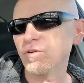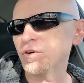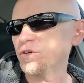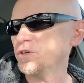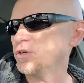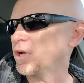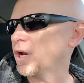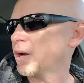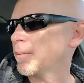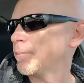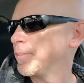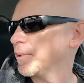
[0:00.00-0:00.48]
You
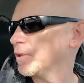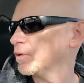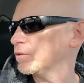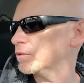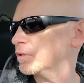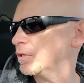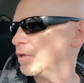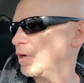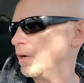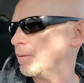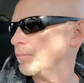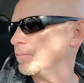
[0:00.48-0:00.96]
got to build
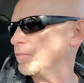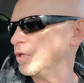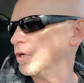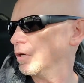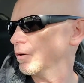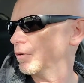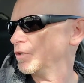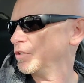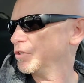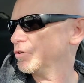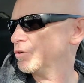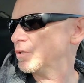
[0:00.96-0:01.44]
it up,
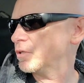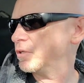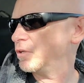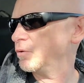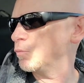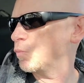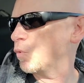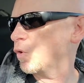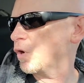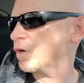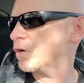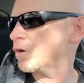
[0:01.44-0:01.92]
and you
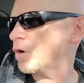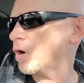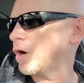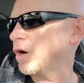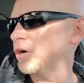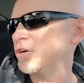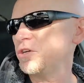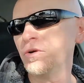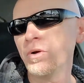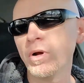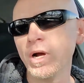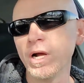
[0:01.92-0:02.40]
work
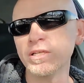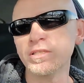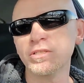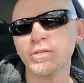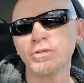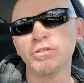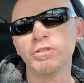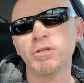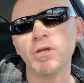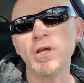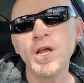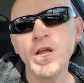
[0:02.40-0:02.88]
hard, you hustle,